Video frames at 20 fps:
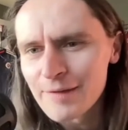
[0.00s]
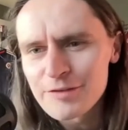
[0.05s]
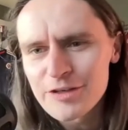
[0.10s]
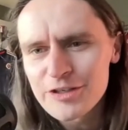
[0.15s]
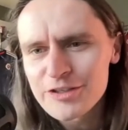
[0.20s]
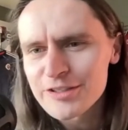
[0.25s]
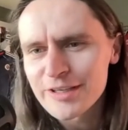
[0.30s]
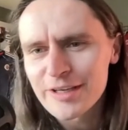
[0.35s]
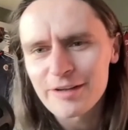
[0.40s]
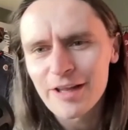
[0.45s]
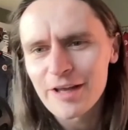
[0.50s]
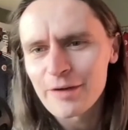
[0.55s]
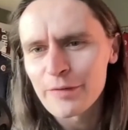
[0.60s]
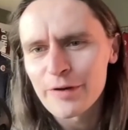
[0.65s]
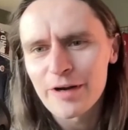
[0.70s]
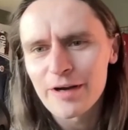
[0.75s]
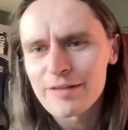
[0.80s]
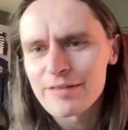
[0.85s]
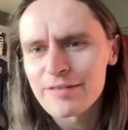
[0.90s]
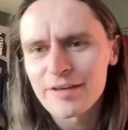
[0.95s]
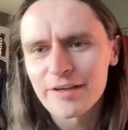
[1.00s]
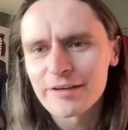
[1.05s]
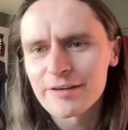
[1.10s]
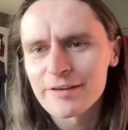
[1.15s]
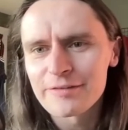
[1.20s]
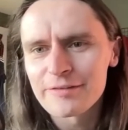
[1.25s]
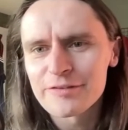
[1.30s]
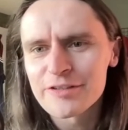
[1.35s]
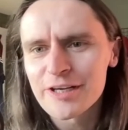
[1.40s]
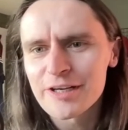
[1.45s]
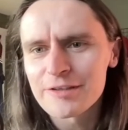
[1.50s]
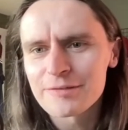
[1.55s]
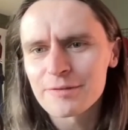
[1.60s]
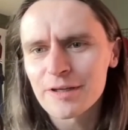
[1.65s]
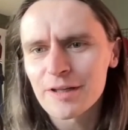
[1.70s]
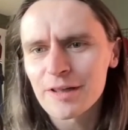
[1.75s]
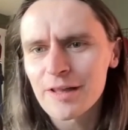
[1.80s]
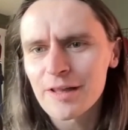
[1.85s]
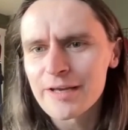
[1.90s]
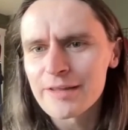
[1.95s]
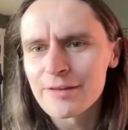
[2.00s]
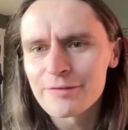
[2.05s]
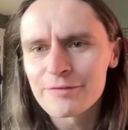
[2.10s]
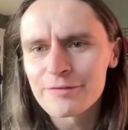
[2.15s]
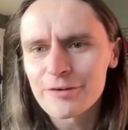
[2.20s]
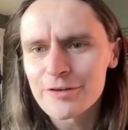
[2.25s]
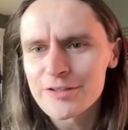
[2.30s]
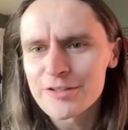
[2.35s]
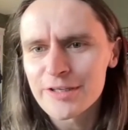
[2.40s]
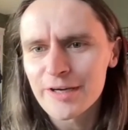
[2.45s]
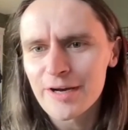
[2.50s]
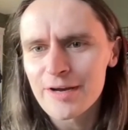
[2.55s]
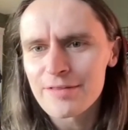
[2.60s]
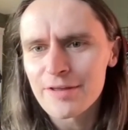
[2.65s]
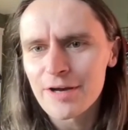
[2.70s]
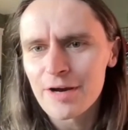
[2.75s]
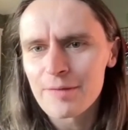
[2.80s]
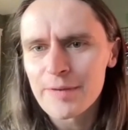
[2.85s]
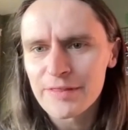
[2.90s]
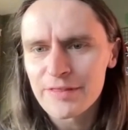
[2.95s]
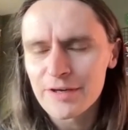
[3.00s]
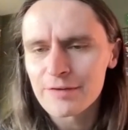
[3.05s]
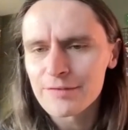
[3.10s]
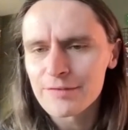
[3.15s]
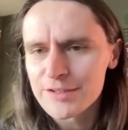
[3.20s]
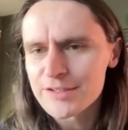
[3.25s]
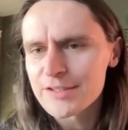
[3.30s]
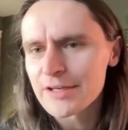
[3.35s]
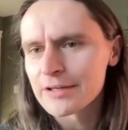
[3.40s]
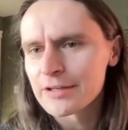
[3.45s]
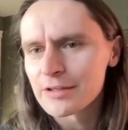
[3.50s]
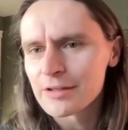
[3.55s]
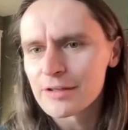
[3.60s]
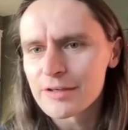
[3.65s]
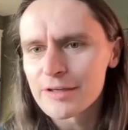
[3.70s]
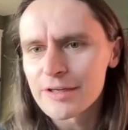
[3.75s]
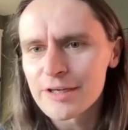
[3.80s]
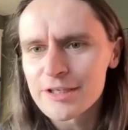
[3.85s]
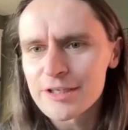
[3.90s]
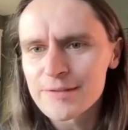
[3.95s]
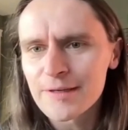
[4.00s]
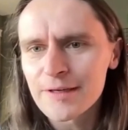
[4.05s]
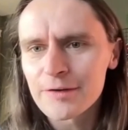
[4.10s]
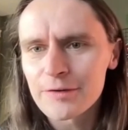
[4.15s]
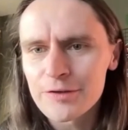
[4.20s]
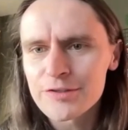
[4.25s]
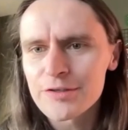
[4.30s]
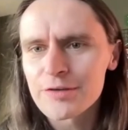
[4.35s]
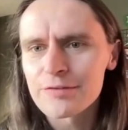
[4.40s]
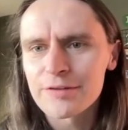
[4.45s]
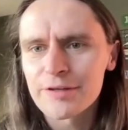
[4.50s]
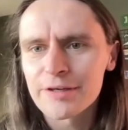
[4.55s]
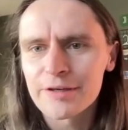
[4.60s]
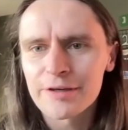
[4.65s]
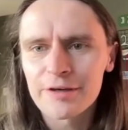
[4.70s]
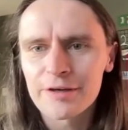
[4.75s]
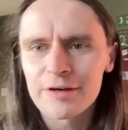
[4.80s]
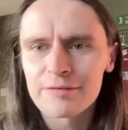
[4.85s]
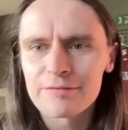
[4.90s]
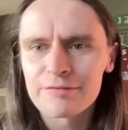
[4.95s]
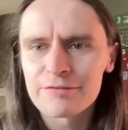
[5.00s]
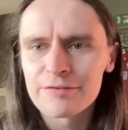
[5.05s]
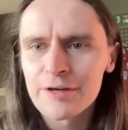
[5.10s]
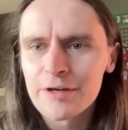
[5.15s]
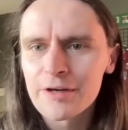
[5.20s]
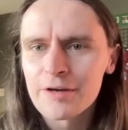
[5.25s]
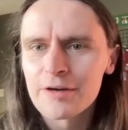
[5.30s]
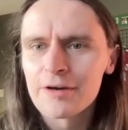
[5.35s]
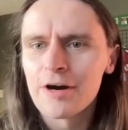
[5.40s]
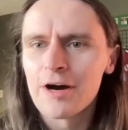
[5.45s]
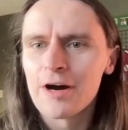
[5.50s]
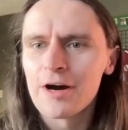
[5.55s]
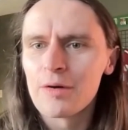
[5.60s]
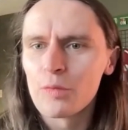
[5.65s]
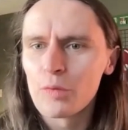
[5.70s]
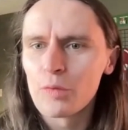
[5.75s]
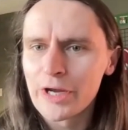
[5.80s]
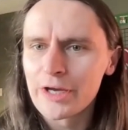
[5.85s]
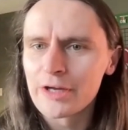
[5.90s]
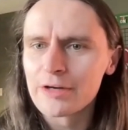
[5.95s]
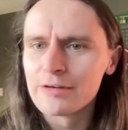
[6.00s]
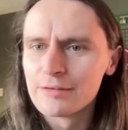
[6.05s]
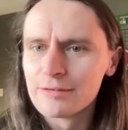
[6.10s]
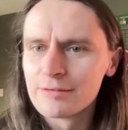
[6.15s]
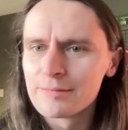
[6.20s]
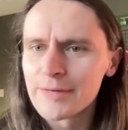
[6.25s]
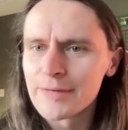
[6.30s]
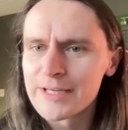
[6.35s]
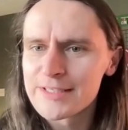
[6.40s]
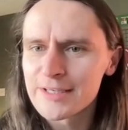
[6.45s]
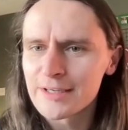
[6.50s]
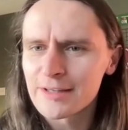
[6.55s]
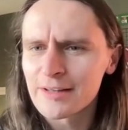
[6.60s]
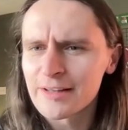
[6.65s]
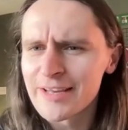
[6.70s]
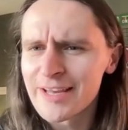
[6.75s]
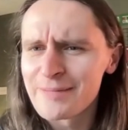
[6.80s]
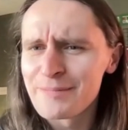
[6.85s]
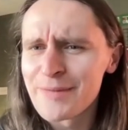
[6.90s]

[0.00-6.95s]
I'm just thinking like when I think of James McLean, the first thing I mean, I think of the Sunderland years, and I also think of Wigan, basically.